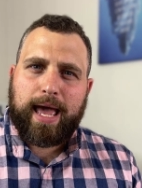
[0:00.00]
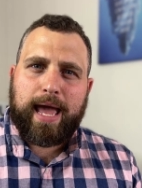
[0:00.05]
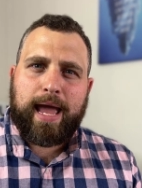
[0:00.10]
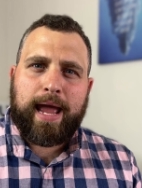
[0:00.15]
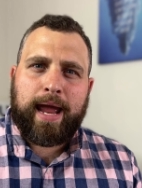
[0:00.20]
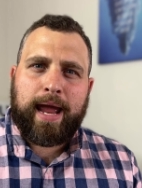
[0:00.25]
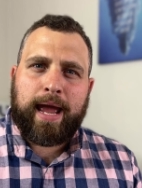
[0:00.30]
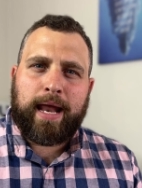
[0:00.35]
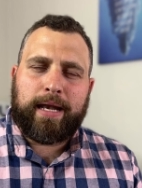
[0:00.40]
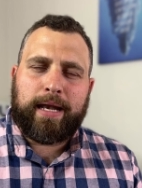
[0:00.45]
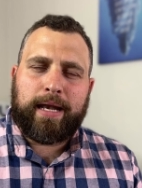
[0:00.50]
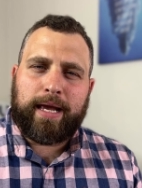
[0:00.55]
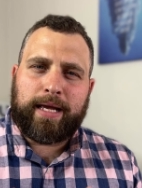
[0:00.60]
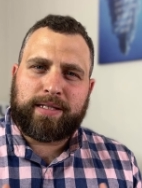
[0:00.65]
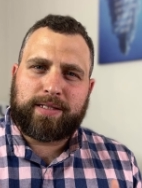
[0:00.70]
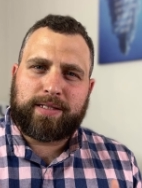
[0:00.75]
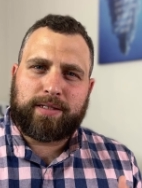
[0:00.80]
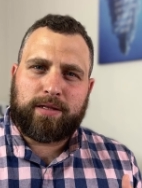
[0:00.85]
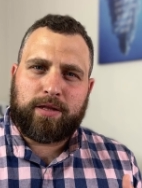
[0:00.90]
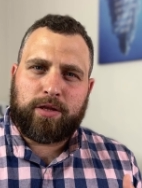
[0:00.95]
and
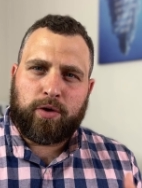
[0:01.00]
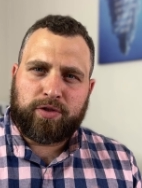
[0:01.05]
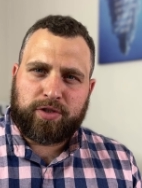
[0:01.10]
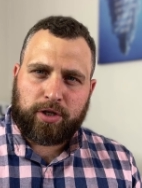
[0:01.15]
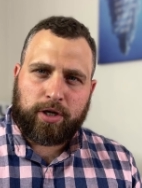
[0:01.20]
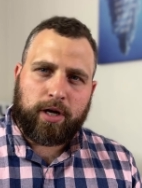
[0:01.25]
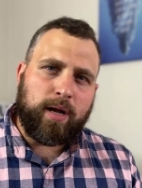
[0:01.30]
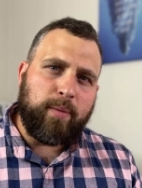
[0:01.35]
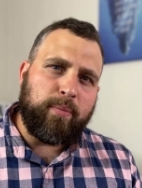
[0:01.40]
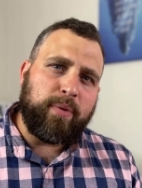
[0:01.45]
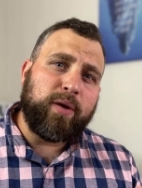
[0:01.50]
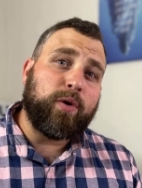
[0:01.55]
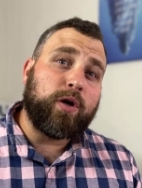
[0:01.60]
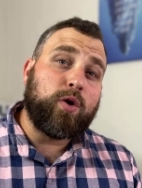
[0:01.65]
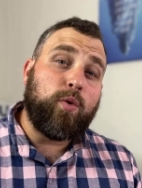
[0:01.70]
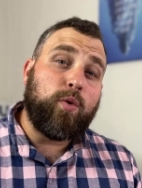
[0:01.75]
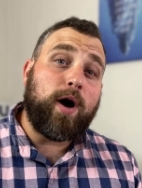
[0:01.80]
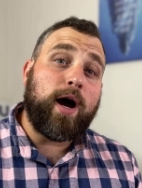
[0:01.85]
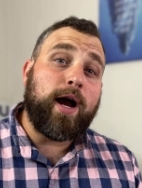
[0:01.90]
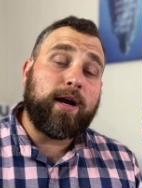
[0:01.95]
it's those are going to be
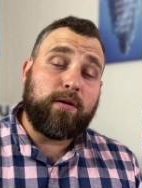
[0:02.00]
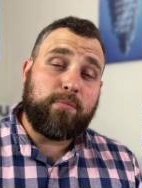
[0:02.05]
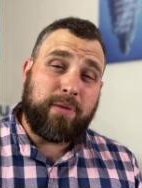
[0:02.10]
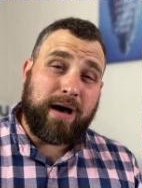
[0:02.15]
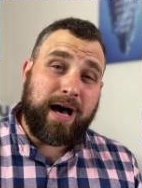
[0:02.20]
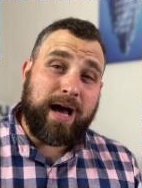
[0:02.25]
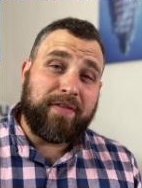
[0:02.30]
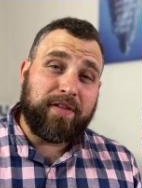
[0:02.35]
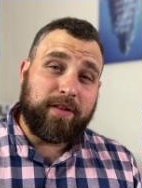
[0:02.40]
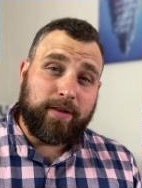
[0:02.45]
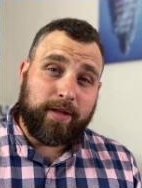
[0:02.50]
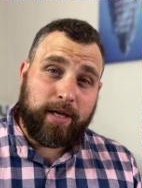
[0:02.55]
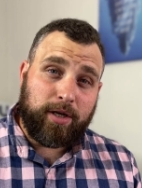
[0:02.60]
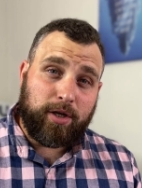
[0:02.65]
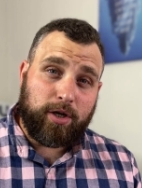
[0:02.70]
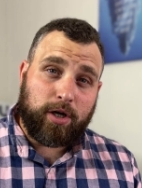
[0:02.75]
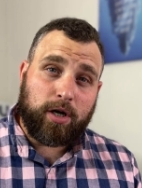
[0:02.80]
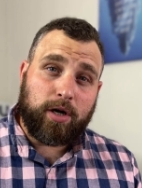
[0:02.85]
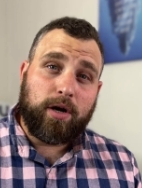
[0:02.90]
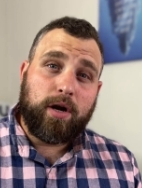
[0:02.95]
required by the
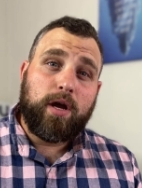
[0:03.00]
lender